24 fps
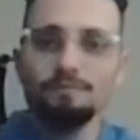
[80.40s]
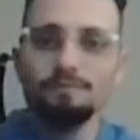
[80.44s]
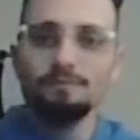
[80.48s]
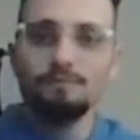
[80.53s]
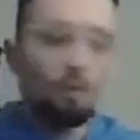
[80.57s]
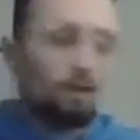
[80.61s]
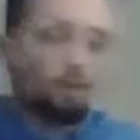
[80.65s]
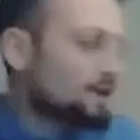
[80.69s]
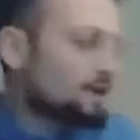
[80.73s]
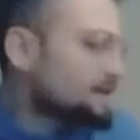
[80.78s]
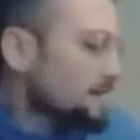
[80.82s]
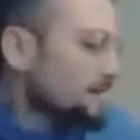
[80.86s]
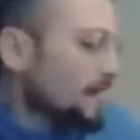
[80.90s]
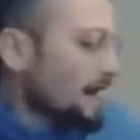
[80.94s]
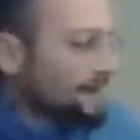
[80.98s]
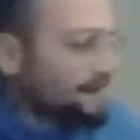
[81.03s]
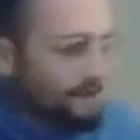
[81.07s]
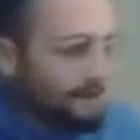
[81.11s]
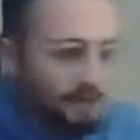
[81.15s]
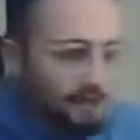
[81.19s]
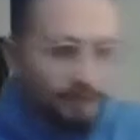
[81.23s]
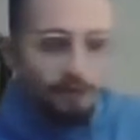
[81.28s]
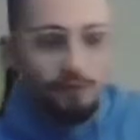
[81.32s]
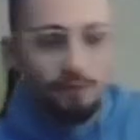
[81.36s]
What is the
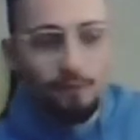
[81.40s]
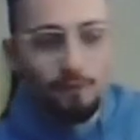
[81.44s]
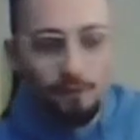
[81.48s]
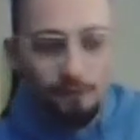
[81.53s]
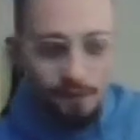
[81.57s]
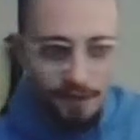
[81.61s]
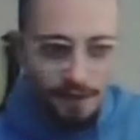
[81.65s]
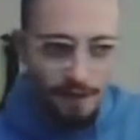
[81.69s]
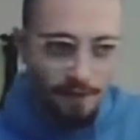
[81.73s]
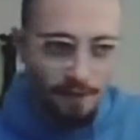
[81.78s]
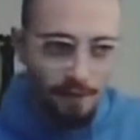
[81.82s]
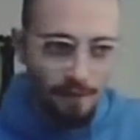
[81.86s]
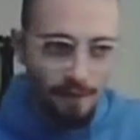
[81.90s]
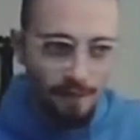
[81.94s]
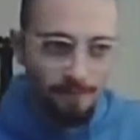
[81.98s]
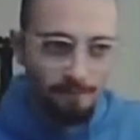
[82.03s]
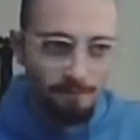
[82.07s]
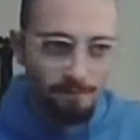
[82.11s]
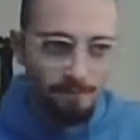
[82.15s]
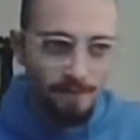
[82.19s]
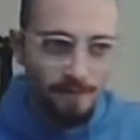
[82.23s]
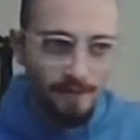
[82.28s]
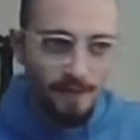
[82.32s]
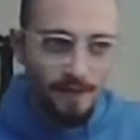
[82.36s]
idea of the move
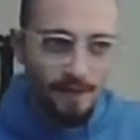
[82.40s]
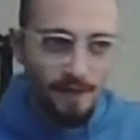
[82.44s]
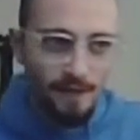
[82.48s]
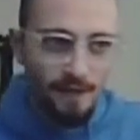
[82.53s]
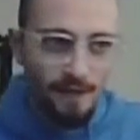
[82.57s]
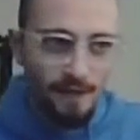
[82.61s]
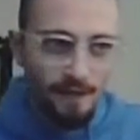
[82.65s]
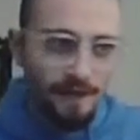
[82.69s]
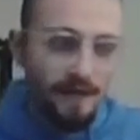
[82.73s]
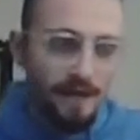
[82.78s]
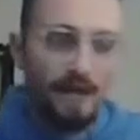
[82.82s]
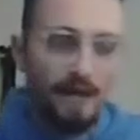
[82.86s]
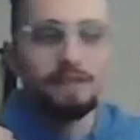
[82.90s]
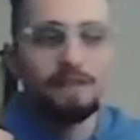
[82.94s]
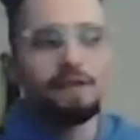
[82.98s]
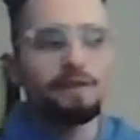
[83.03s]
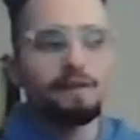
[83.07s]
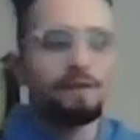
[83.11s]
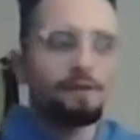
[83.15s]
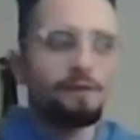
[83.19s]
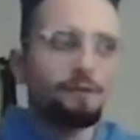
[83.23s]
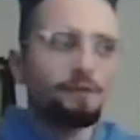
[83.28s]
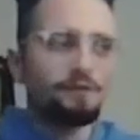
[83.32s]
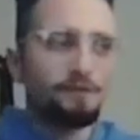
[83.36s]
c3? The
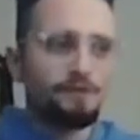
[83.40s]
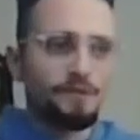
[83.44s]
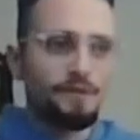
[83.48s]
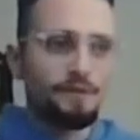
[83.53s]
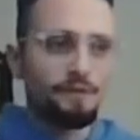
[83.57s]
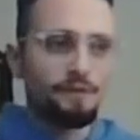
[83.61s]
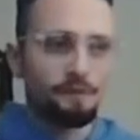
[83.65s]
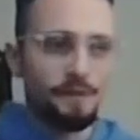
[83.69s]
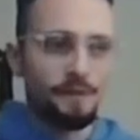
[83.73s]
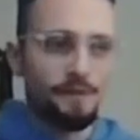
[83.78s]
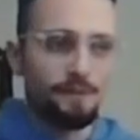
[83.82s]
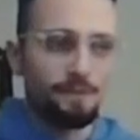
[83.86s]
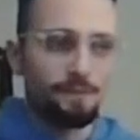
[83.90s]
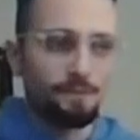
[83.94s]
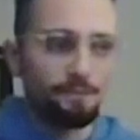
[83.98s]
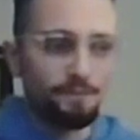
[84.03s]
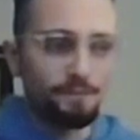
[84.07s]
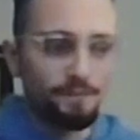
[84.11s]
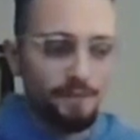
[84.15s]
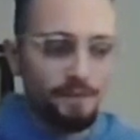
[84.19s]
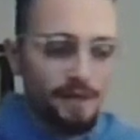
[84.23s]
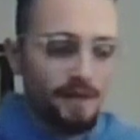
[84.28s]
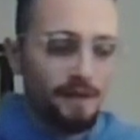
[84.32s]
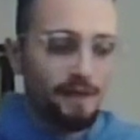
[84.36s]
idea of the move
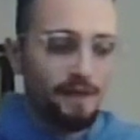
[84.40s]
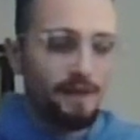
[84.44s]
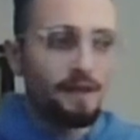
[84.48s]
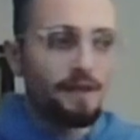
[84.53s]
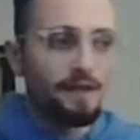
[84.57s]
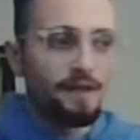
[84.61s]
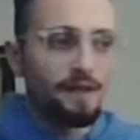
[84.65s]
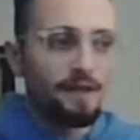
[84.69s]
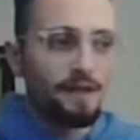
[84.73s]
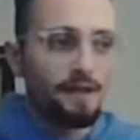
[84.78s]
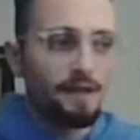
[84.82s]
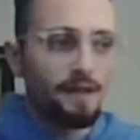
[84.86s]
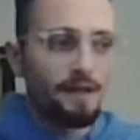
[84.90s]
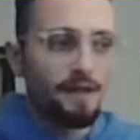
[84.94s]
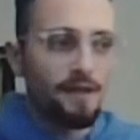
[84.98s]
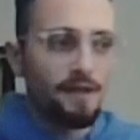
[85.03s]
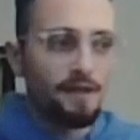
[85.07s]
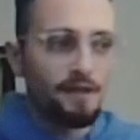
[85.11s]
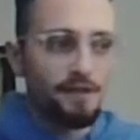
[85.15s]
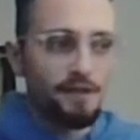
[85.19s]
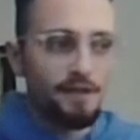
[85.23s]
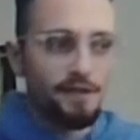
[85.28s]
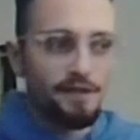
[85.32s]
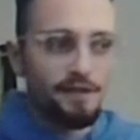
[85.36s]
c3
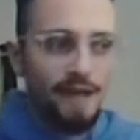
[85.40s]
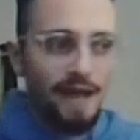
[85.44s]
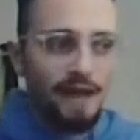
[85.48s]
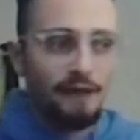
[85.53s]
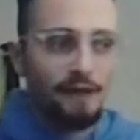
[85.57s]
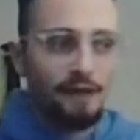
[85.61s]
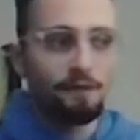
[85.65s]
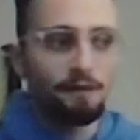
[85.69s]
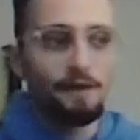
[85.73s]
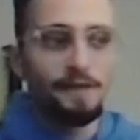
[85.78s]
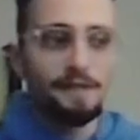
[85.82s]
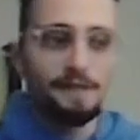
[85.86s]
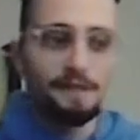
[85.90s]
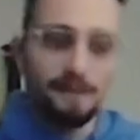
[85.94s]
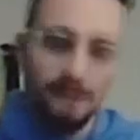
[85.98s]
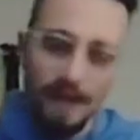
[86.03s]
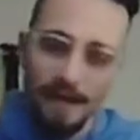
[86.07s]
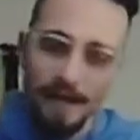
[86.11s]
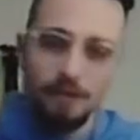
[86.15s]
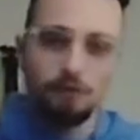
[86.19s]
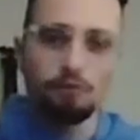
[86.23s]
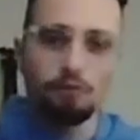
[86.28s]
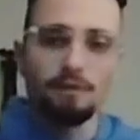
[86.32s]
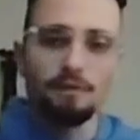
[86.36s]
is to sacrifice the
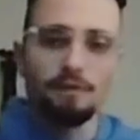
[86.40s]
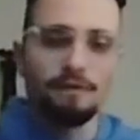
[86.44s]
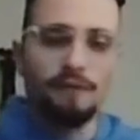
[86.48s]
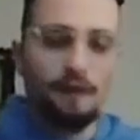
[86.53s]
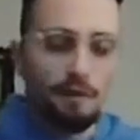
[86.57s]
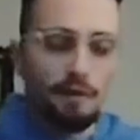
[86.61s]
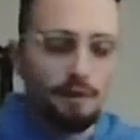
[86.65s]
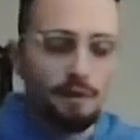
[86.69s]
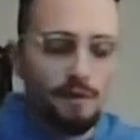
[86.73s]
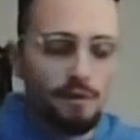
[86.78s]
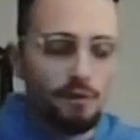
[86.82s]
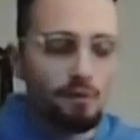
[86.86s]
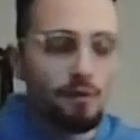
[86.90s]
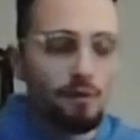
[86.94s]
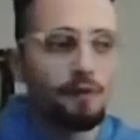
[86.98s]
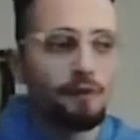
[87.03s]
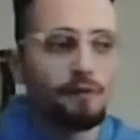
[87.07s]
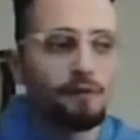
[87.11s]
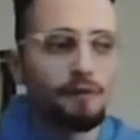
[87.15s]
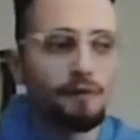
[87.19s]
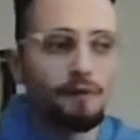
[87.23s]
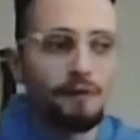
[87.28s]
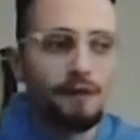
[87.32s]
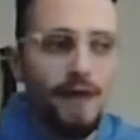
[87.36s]
natural developing square
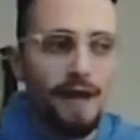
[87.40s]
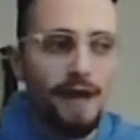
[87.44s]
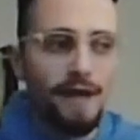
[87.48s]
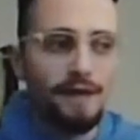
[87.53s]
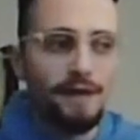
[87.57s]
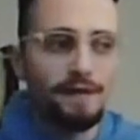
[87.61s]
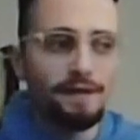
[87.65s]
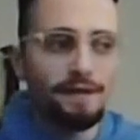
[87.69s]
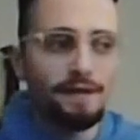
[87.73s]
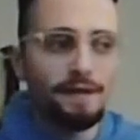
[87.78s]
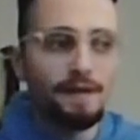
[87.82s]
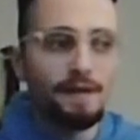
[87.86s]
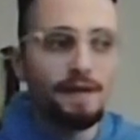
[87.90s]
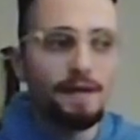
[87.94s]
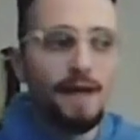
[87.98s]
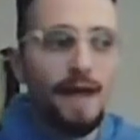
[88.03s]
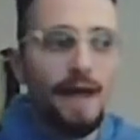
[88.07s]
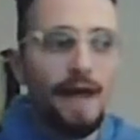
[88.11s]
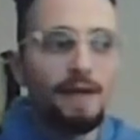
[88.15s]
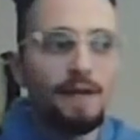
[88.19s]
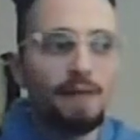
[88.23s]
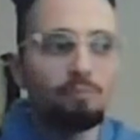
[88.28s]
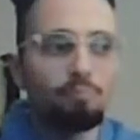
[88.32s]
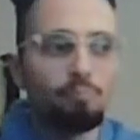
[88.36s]
for your knight
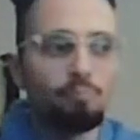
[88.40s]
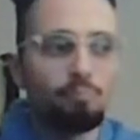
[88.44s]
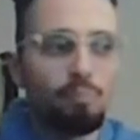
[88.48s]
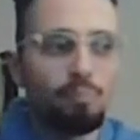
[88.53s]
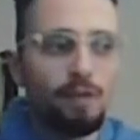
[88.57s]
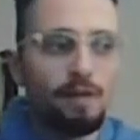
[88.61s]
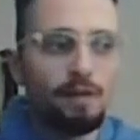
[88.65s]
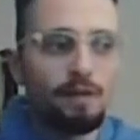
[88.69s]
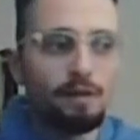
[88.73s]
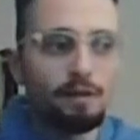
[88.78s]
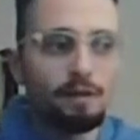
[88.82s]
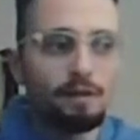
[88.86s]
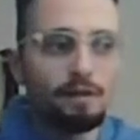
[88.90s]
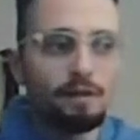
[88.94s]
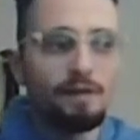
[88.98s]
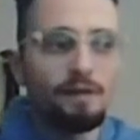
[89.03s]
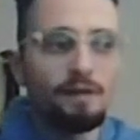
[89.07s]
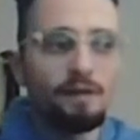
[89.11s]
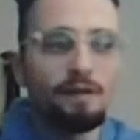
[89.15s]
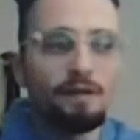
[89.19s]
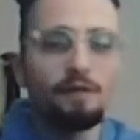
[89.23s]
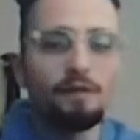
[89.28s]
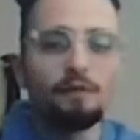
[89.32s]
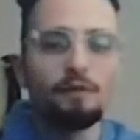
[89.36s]
and
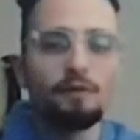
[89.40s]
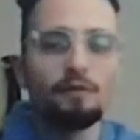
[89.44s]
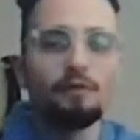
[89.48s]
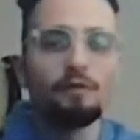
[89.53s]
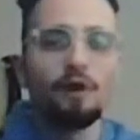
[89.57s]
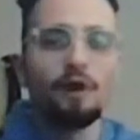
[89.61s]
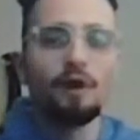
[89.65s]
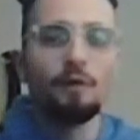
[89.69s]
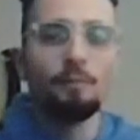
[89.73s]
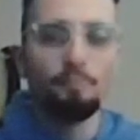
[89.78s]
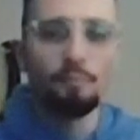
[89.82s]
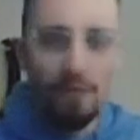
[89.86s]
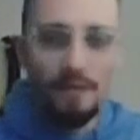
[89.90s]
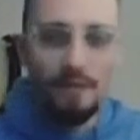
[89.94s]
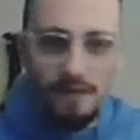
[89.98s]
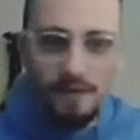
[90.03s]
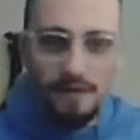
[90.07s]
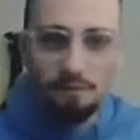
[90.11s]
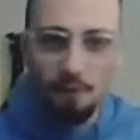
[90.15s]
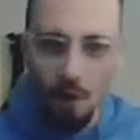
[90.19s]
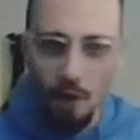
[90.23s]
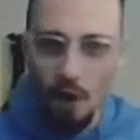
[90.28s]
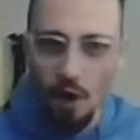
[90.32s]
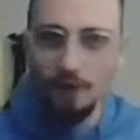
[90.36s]
build for a
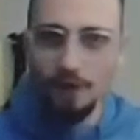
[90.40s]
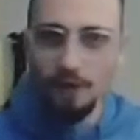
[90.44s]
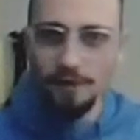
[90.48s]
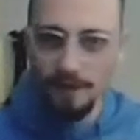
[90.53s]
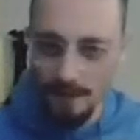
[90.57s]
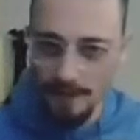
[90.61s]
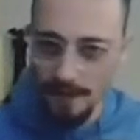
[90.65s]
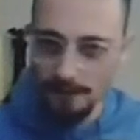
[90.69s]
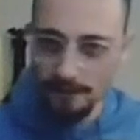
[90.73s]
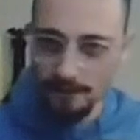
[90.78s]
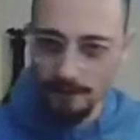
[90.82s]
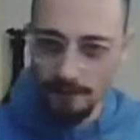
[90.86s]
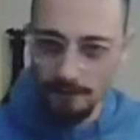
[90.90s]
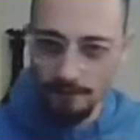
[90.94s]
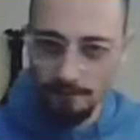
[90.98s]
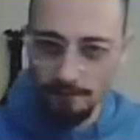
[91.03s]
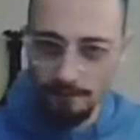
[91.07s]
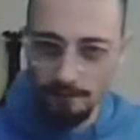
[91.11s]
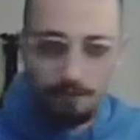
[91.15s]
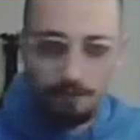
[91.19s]
big pawn center.